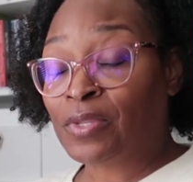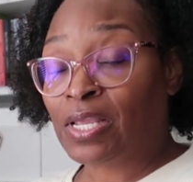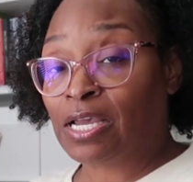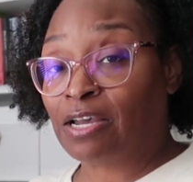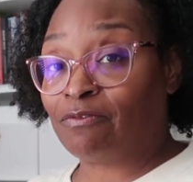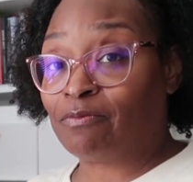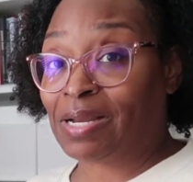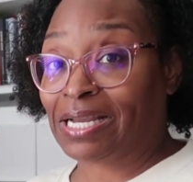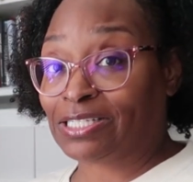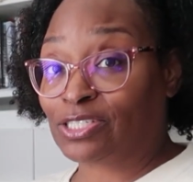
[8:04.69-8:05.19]

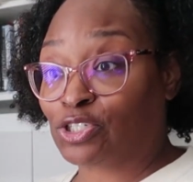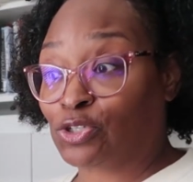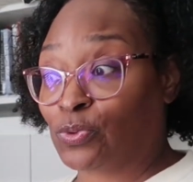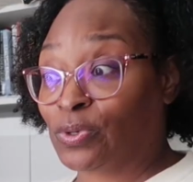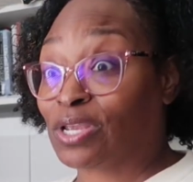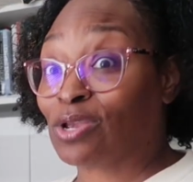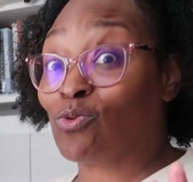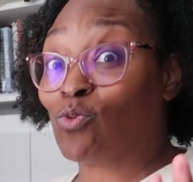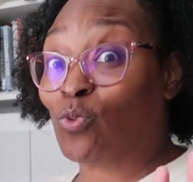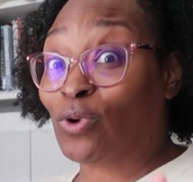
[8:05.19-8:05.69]
of my
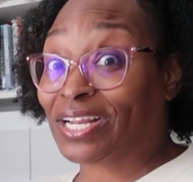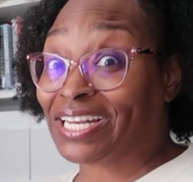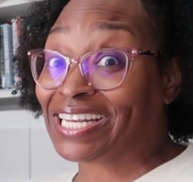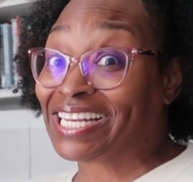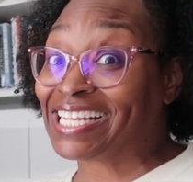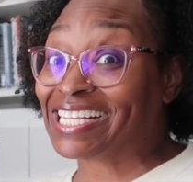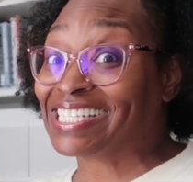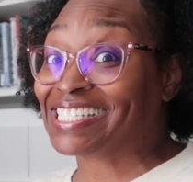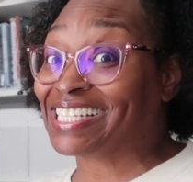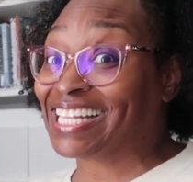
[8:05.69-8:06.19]
screen what it
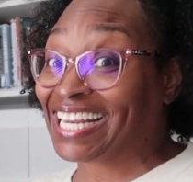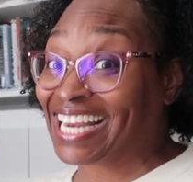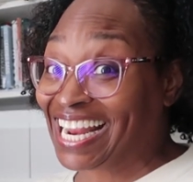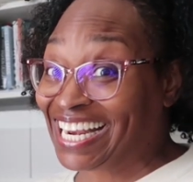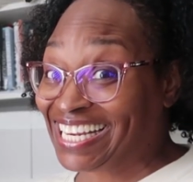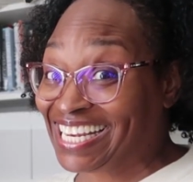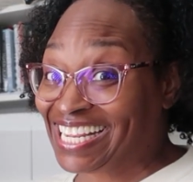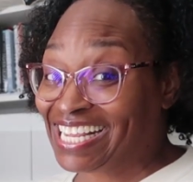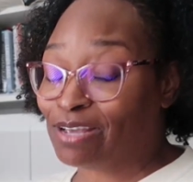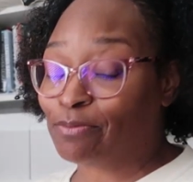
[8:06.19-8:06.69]
is that
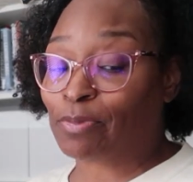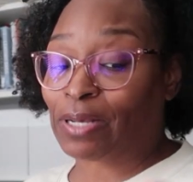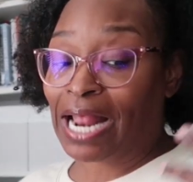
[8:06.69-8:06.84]
I did,